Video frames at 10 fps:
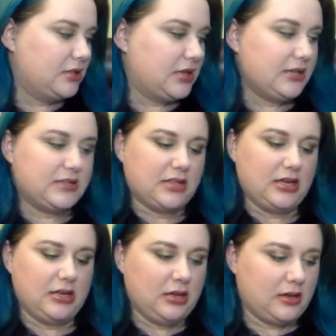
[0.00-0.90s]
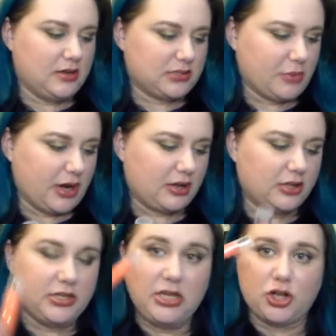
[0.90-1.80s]
The next thing is my
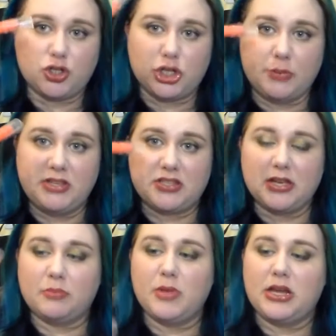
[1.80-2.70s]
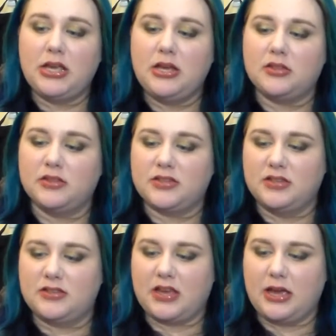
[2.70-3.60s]
Clinique Chubby Stick Mini. This
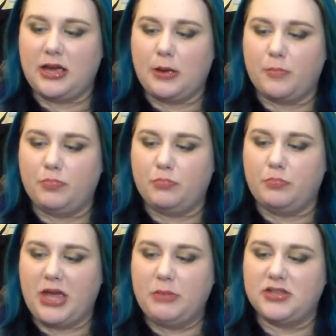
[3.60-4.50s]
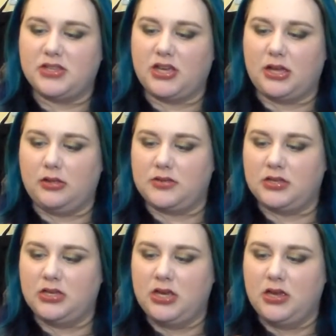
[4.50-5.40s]
is a baby
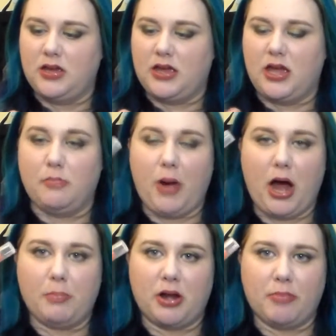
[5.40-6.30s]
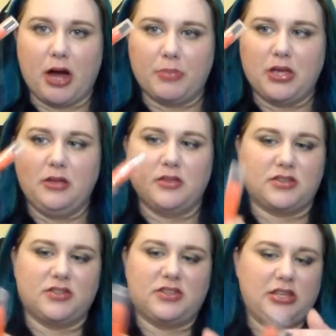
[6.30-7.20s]
tint in Pop and Poppy.
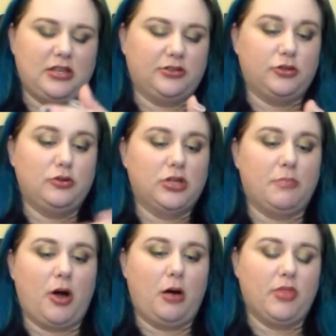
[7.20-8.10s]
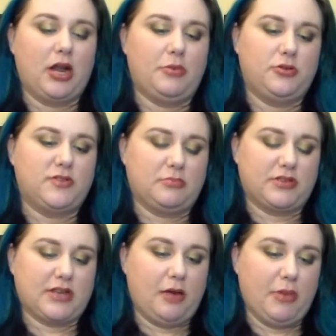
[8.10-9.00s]
This is the new lip balm that I've been using
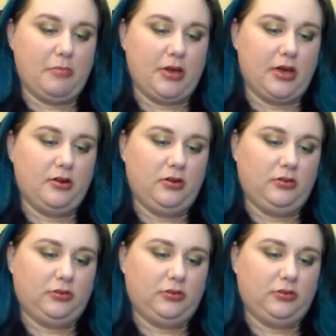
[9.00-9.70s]
beside my bed.